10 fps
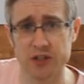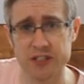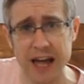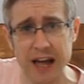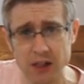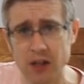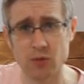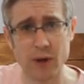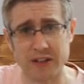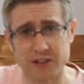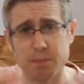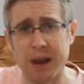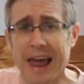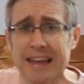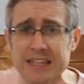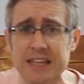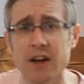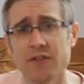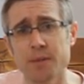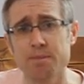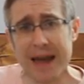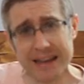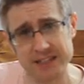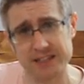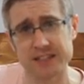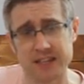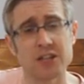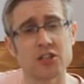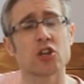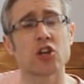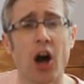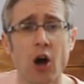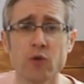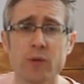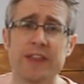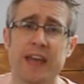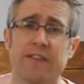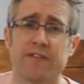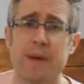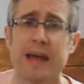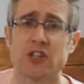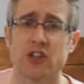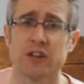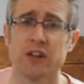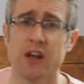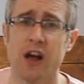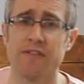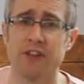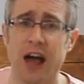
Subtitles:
your cell where there's plenty of the bases that code with the information of